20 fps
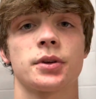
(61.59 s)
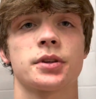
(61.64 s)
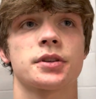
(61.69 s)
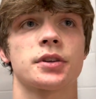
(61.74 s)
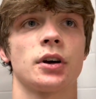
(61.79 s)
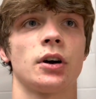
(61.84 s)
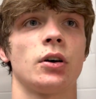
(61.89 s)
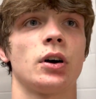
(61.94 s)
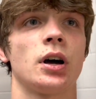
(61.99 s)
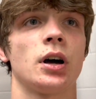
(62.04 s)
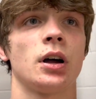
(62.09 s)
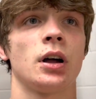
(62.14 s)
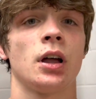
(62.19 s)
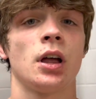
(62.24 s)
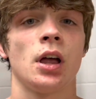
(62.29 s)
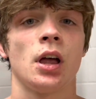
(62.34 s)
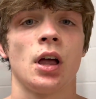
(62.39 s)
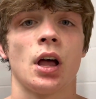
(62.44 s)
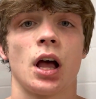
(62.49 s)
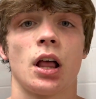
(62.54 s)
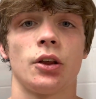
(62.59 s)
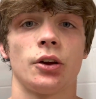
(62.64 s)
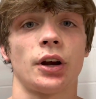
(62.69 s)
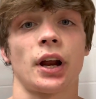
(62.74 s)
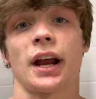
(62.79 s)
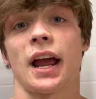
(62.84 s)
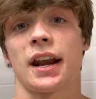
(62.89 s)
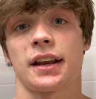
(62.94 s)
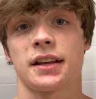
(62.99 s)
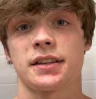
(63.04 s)
So uh, I learned
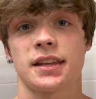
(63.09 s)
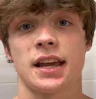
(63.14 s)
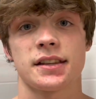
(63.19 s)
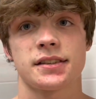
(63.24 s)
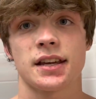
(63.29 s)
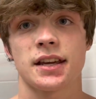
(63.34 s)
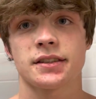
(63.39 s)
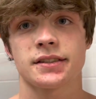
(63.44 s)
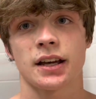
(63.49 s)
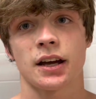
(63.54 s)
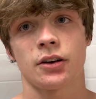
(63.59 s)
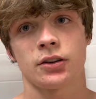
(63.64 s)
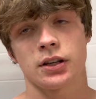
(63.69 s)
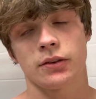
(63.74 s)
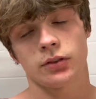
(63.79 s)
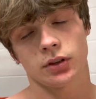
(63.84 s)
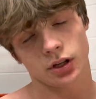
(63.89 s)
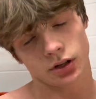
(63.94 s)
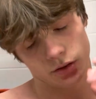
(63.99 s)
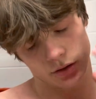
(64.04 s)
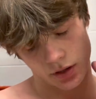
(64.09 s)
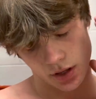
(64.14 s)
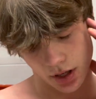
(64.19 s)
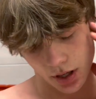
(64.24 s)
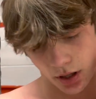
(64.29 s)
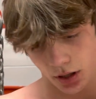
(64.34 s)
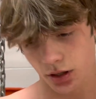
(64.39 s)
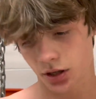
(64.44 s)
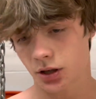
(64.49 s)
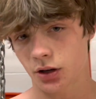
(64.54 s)
I got to get that takedown, even though
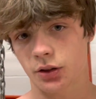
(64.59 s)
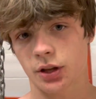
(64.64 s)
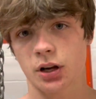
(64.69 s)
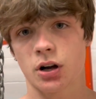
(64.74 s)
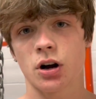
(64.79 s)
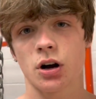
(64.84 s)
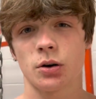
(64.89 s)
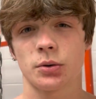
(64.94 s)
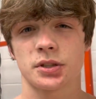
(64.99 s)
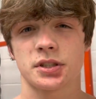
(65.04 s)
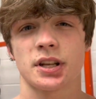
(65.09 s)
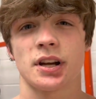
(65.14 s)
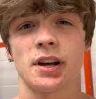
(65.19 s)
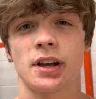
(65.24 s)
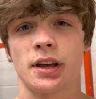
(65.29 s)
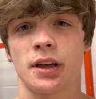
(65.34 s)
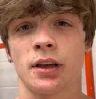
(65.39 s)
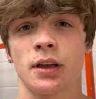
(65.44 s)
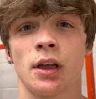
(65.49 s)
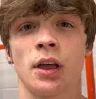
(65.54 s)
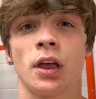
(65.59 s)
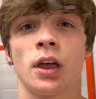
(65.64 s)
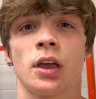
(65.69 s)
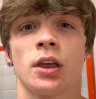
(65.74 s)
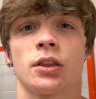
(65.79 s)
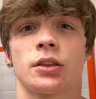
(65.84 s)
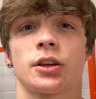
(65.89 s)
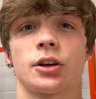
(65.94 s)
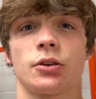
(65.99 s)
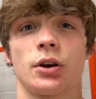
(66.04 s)
you know the call was not
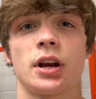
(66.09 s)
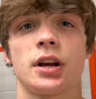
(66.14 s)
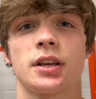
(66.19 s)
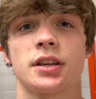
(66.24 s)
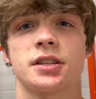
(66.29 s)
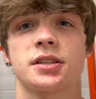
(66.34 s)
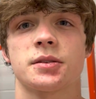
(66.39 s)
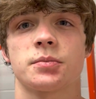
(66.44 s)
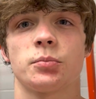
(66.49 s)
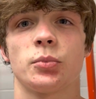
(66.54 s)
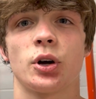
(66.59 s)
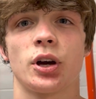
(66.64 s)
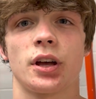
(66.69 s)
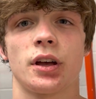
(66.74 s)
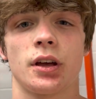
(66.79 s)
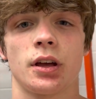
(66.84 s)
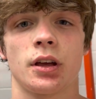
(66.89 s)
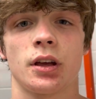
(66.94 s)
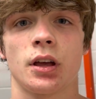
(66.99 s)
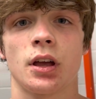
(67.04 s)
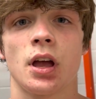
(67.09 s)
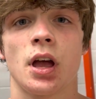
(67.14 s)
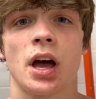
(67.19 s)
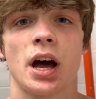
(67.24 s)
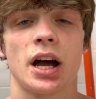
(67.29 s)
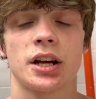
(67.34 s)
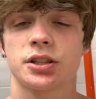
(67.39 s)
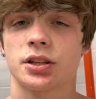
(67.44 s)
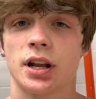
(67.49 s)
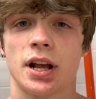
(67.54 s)
the greatest, but
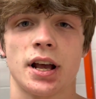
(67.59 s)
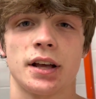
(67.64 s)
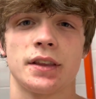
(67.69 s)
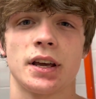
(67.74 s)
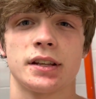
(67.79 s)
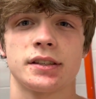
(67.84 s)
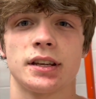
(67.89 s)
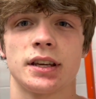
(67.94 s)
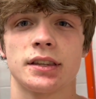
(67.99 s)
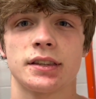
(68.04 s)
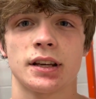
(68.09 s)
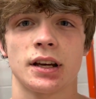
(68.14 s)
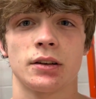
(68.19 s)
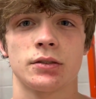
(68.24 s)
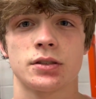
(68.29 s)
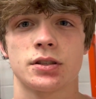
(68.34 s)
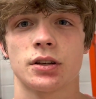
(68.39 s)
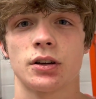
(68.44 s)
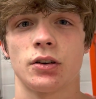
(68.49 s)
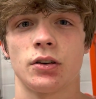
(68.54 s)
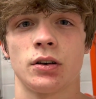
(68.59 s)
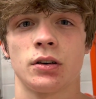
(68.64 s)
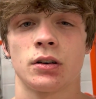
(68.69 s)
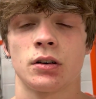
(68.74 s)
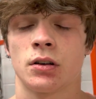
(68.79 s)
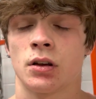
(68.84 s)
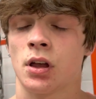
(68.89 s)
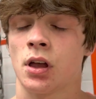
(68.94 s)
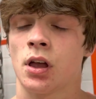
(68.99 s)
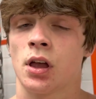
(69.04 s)
I should have had that takedown. So
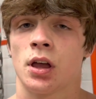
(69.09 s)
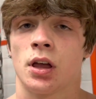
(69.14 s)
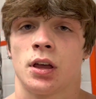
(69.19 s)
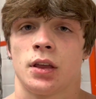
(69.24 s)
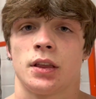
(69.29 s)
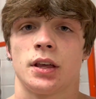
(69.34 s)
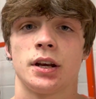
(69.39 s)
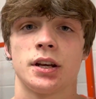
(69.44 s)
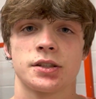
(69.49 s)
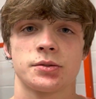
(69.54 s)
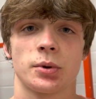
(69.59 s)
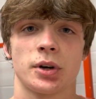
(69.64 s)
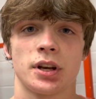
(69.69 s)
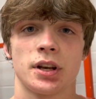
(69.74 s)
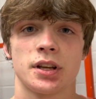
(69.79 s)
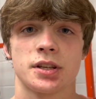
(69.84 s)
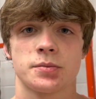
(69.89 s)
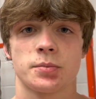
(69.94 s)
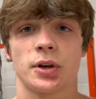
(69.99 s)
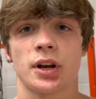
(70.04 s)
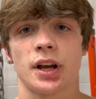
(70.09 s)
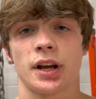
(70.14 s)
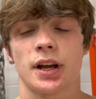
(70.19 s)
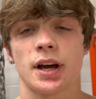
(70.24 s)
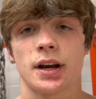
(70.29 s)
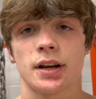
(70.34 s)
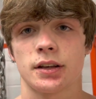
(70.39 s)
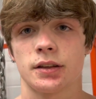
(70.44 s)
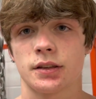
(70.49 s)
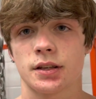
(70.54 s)
it is what it is. But I
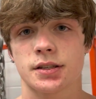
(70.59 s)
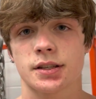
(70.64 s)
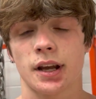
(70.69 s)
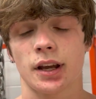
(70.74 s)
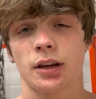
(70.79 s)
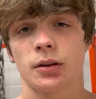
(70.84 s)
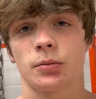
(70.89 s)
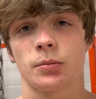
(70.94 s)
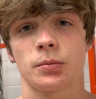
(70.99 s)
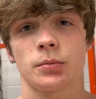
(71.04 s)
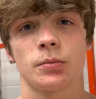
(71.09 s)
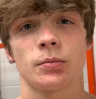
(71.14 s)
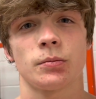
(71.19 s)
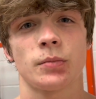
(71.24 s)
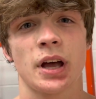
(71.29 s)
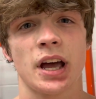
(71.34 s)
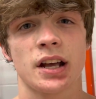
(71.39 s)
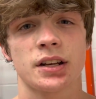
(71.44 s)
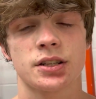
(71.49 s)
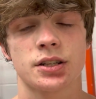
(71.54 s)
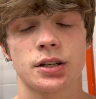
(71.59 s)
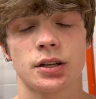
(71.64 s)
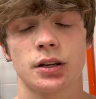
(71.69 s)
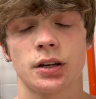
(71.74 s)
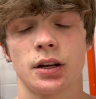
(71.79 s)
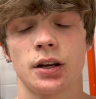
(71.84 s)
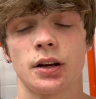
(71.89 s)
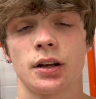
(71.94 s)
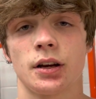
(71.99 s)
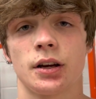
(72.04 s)
got it in the second match,
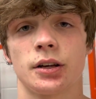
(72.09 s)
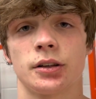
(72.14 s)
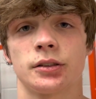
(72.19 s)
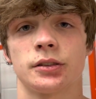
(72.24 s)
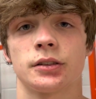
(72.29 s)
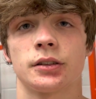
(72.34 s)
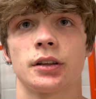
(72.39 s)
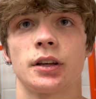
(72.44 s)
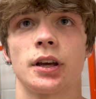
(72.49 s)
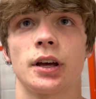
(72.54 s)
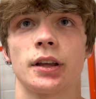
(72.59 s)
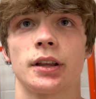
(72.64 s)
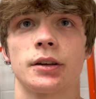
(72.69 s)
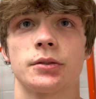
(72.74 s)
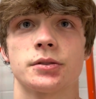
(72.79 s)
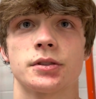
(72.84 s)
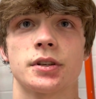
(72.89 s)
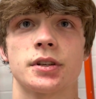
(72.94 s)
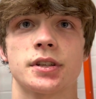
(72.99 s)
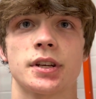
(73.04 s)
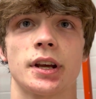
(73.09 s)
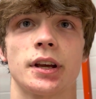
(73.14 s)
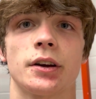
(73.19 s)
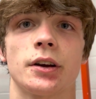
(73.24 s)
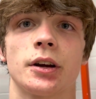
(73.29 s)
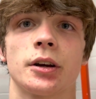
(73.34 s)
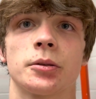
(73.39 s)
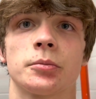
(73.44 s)
and uh, yeah, that was the decider.